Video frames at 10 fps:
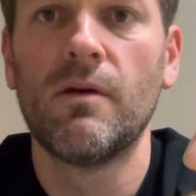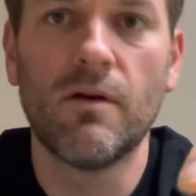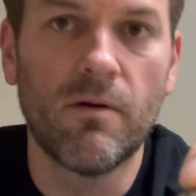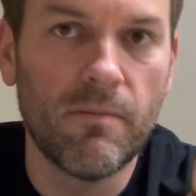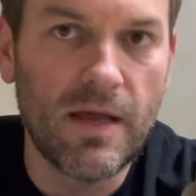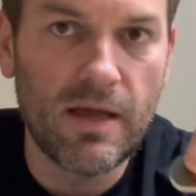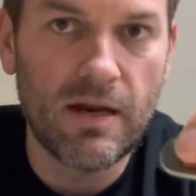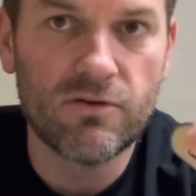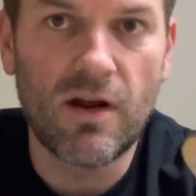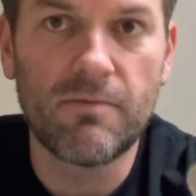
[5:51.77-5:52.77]
Oh man, I
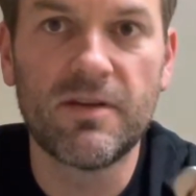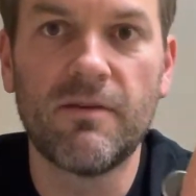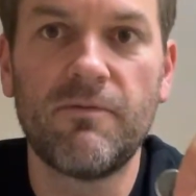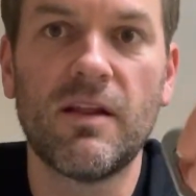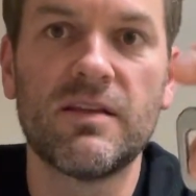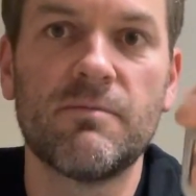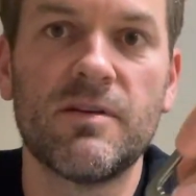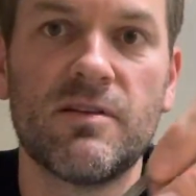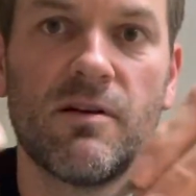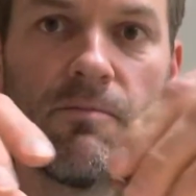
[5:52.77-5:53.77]
dropped it. I feel like
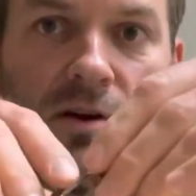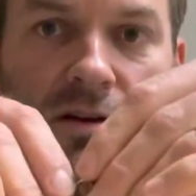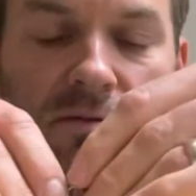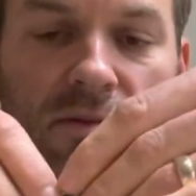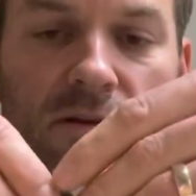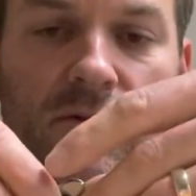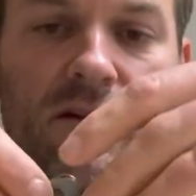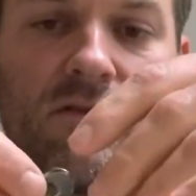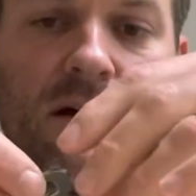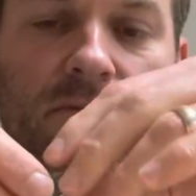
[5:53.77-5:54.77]
somebody's going to punish me when I
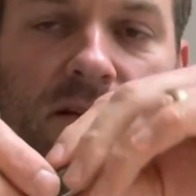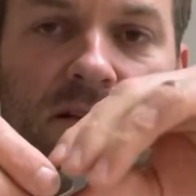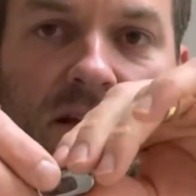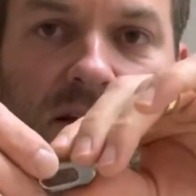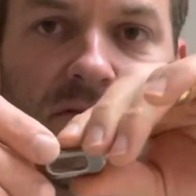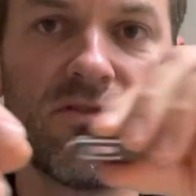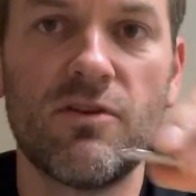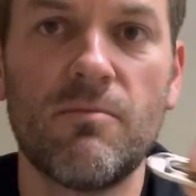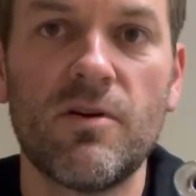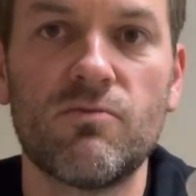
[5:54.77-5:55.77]
drop these things. So
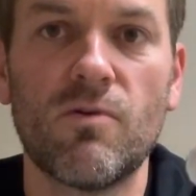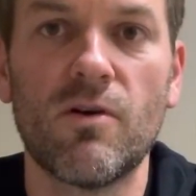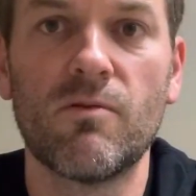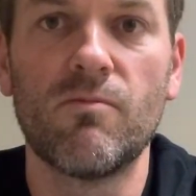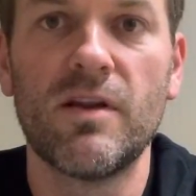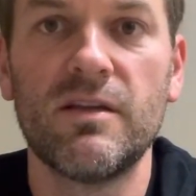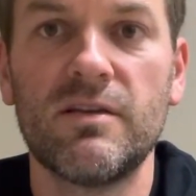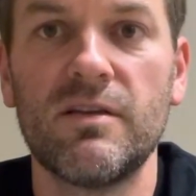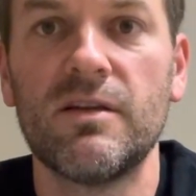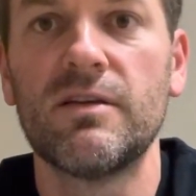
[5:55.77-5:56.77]
much work went into
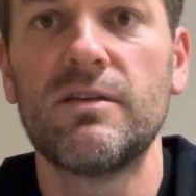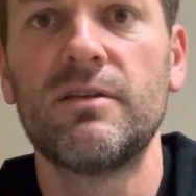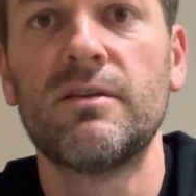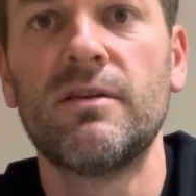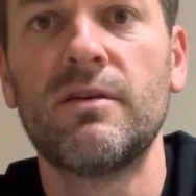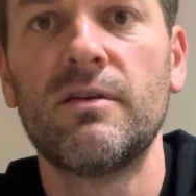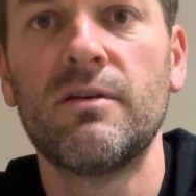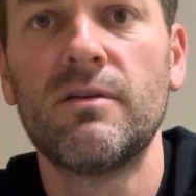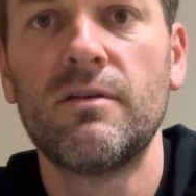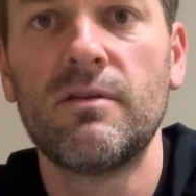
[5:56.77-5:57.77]
this.
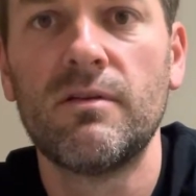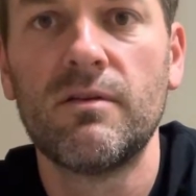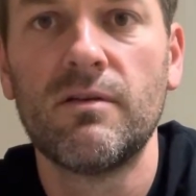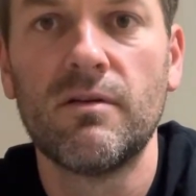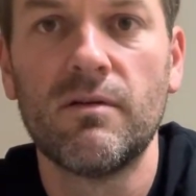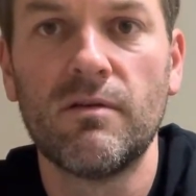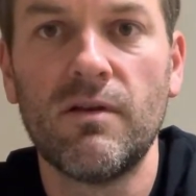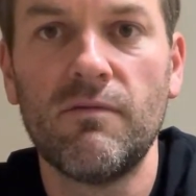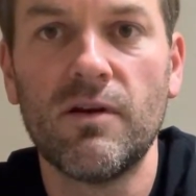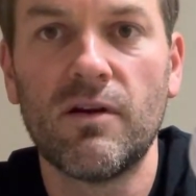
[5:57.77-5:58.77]
I'll
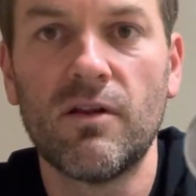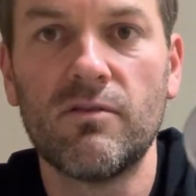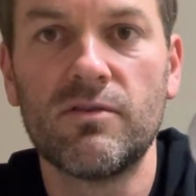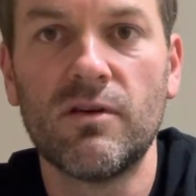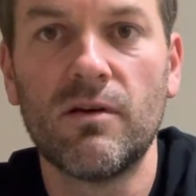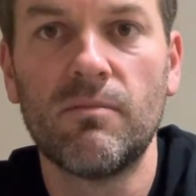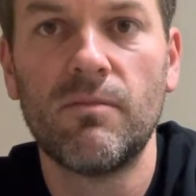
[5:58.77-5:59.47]
give you a close-up.